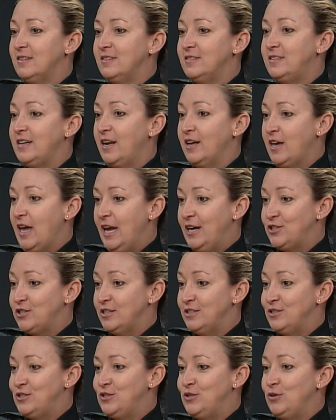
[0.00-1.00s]

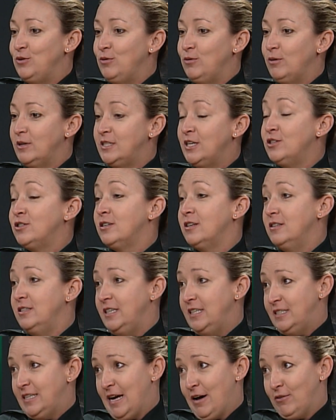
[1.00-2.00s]
dedication to attention to
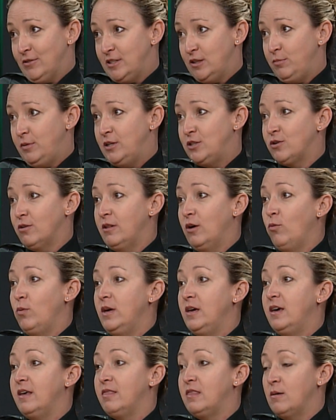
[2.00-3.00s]
detail to be sure that we
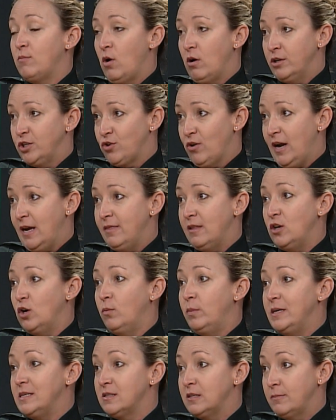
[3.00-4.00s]
get them all trained, that
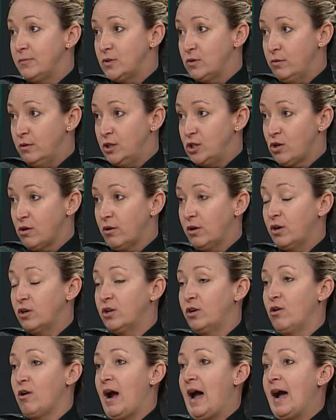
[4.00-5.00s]
nobody slips through the
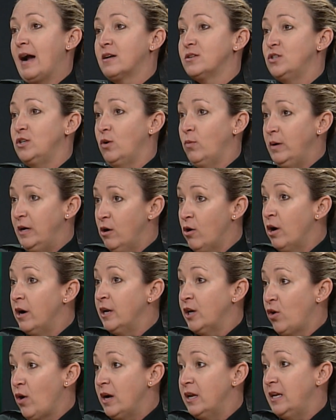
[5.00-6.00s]
cracks. We are an
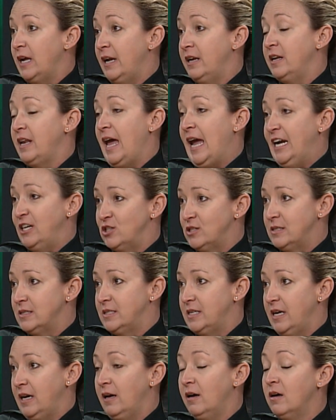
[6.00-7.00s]
accredited
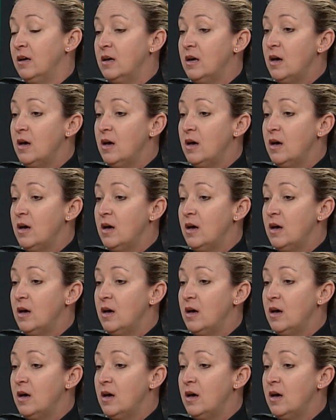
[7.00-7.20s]
agency.